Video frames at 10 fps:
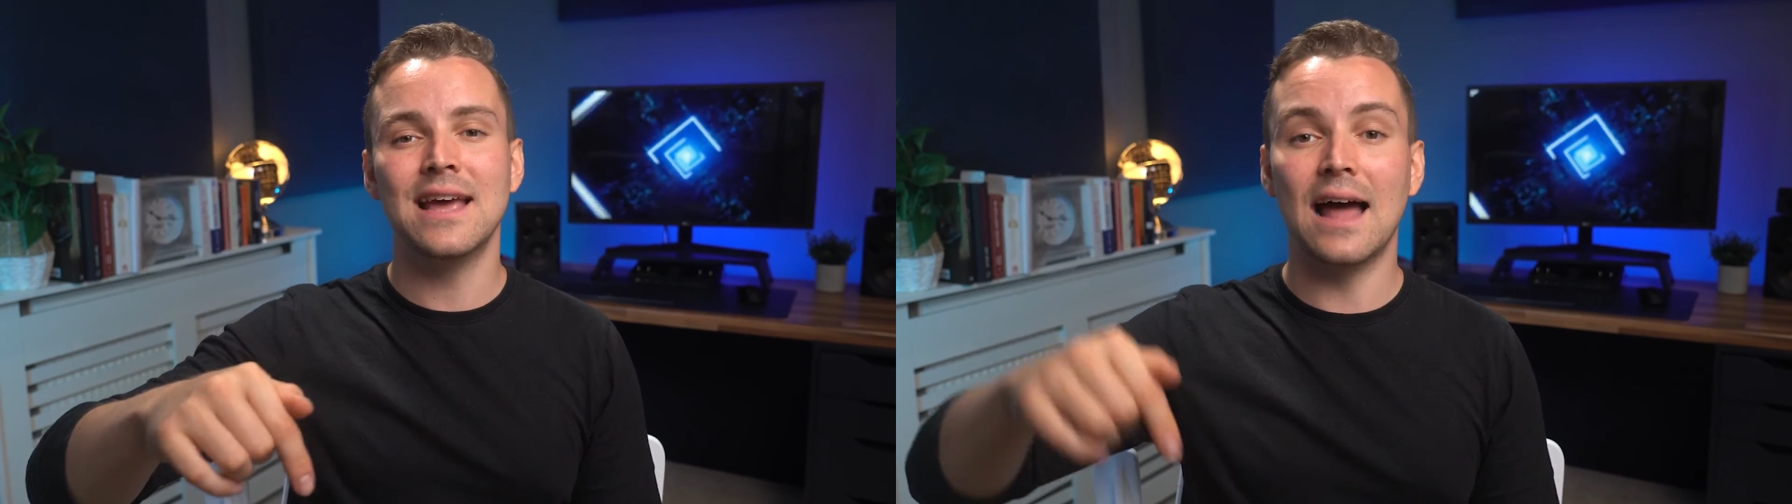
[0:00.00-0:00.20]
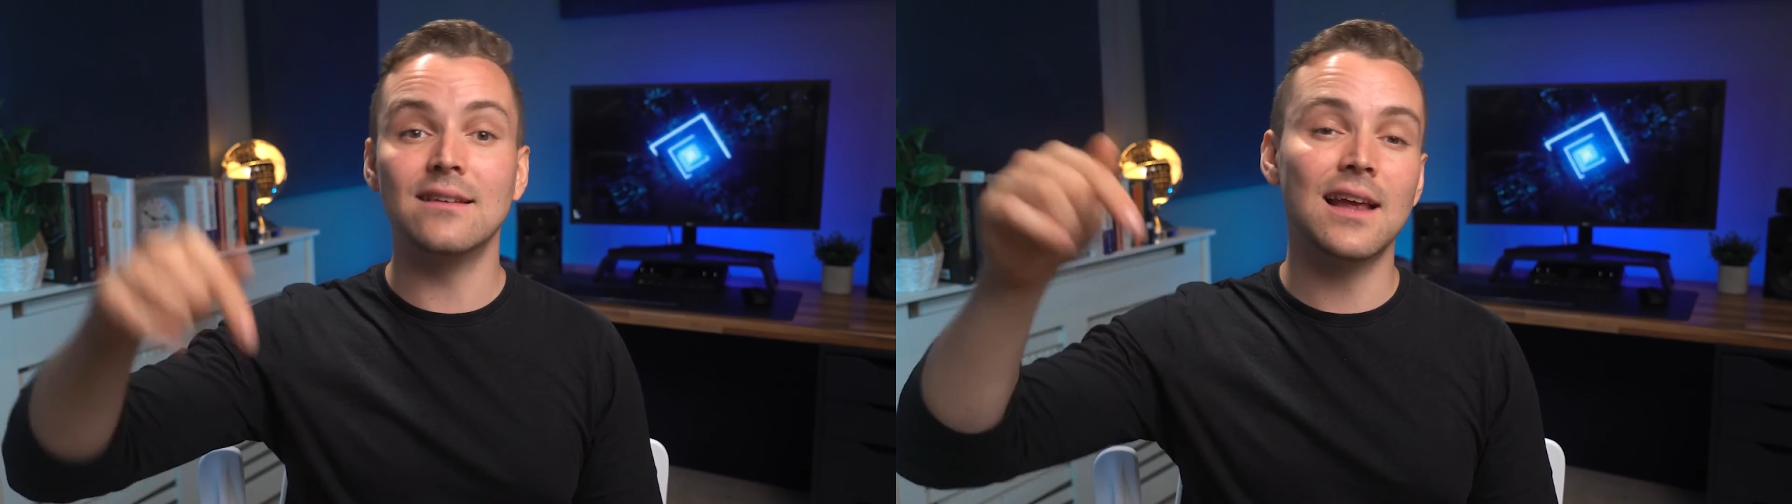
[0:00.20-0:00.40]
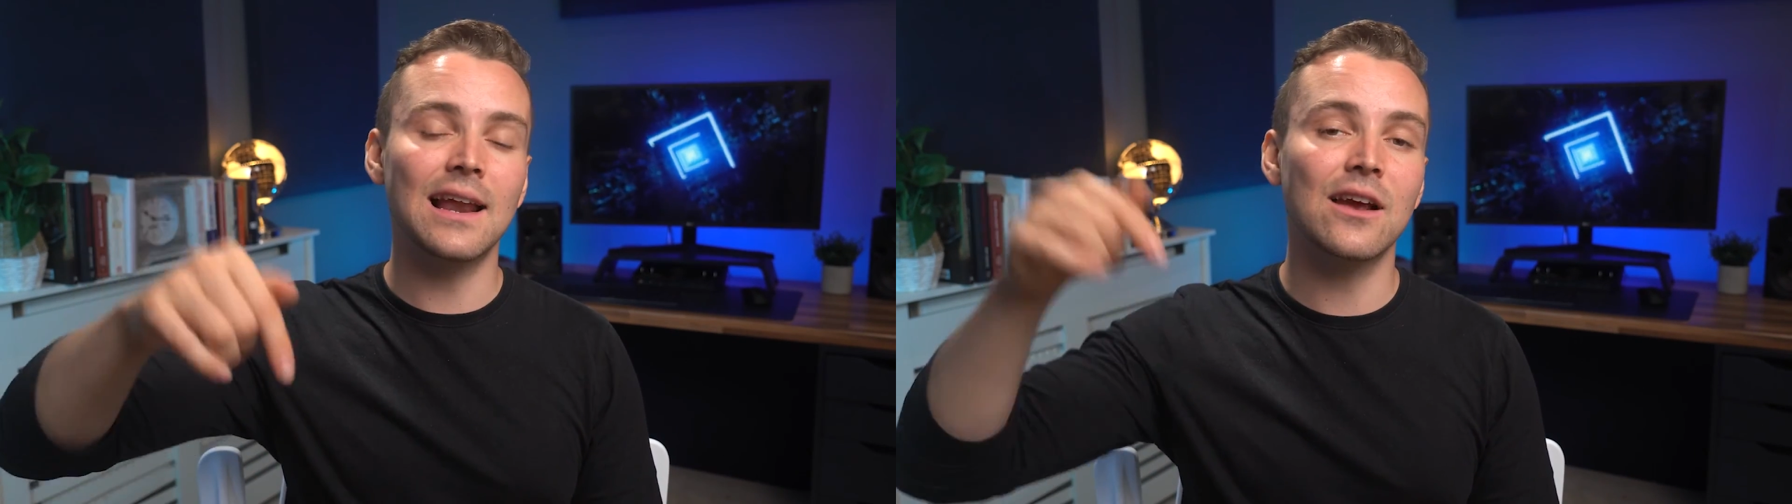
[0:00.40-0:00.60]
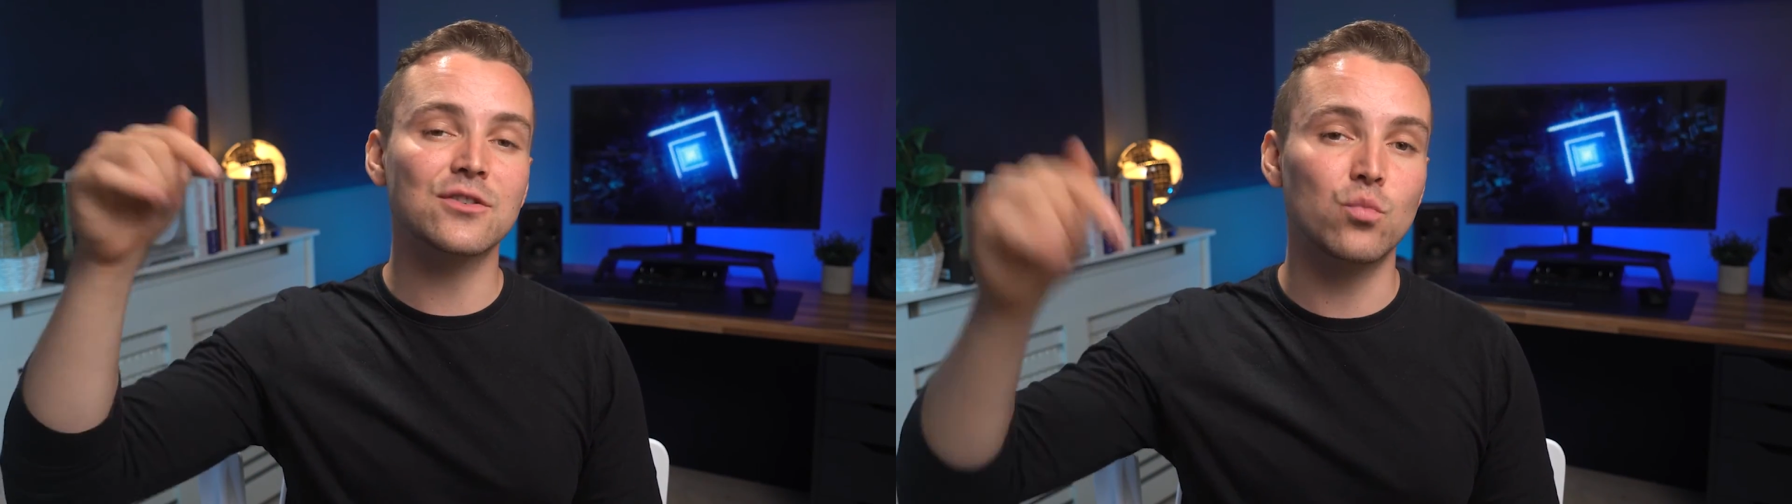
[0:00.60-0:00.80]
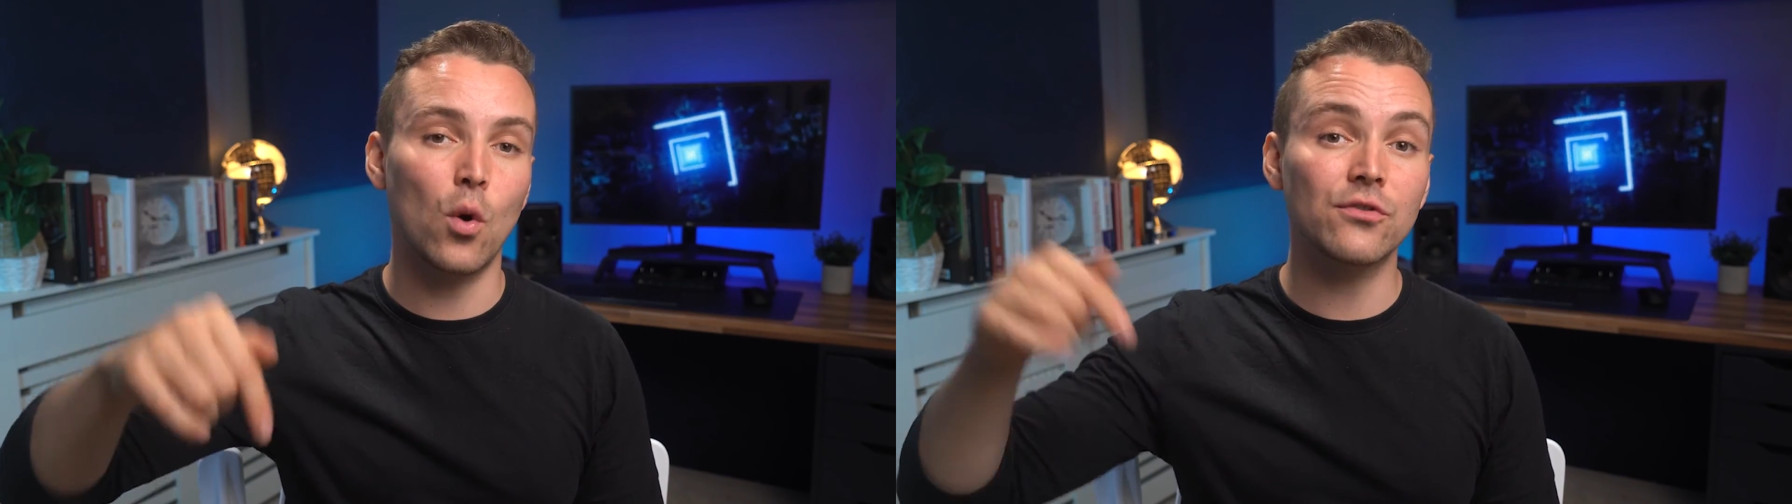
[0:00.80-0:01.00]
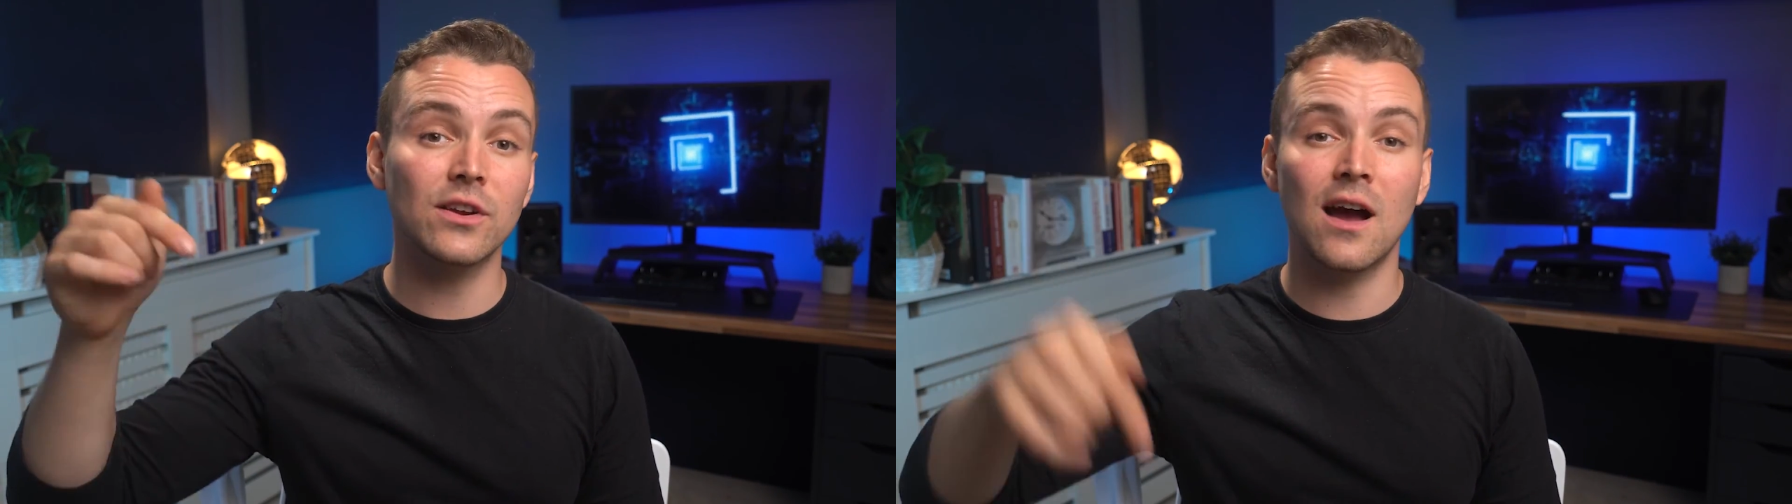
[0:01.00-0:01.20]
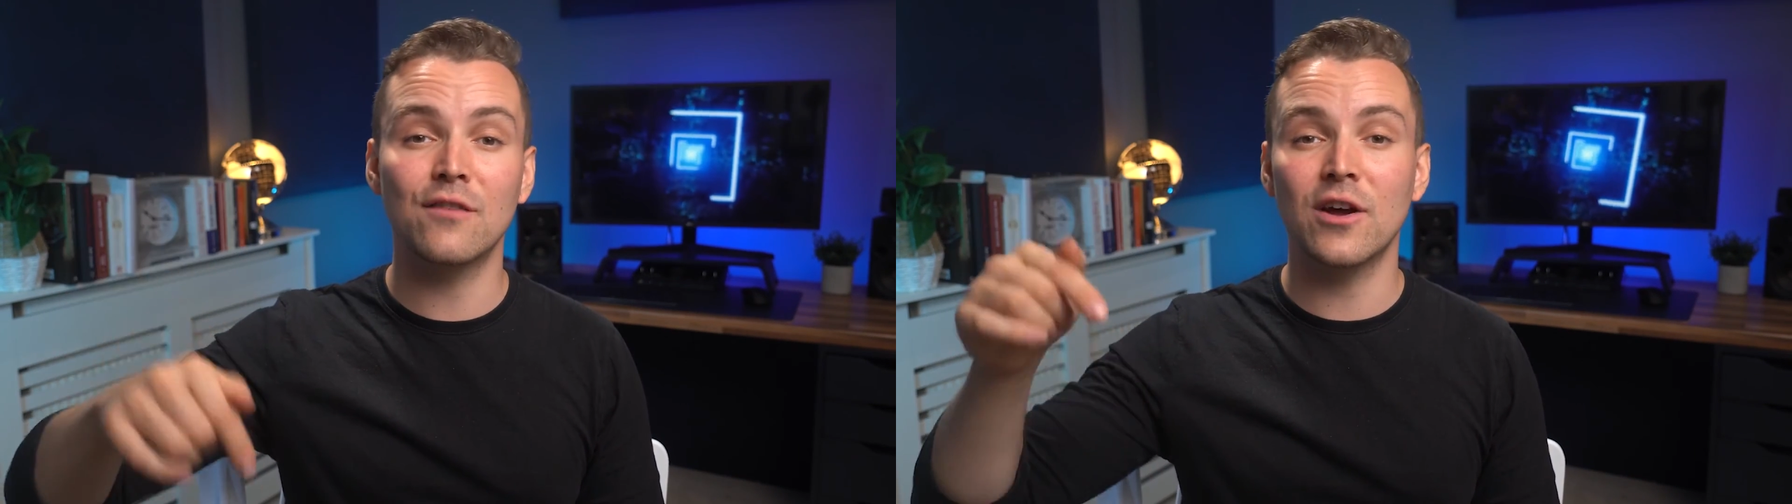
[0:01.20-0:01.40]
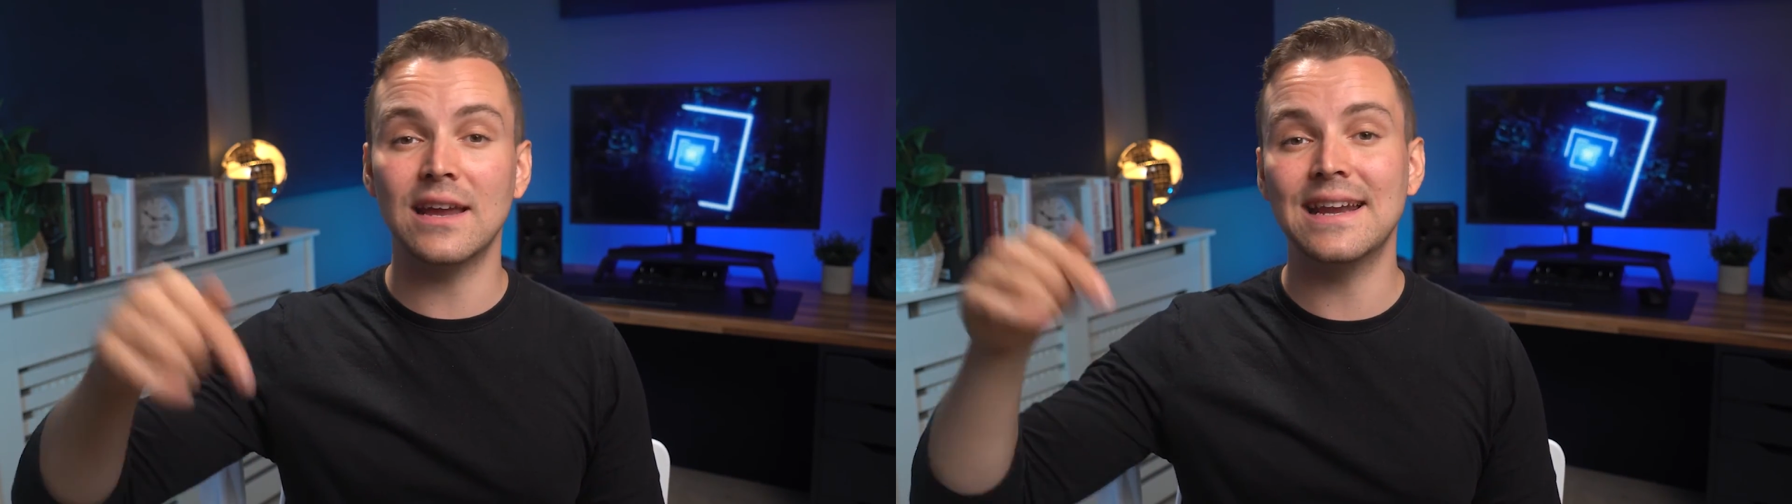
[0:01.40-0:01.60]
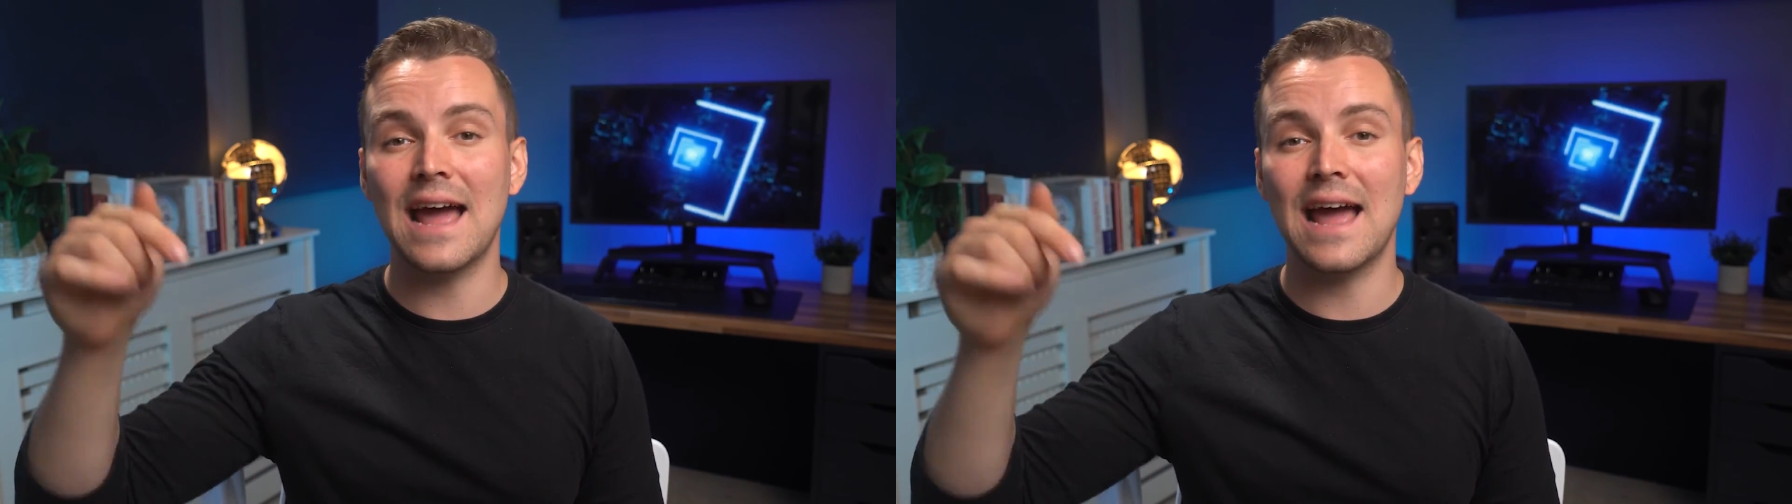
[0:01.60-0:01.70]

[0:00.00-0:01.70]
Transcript: and telling us what to cover in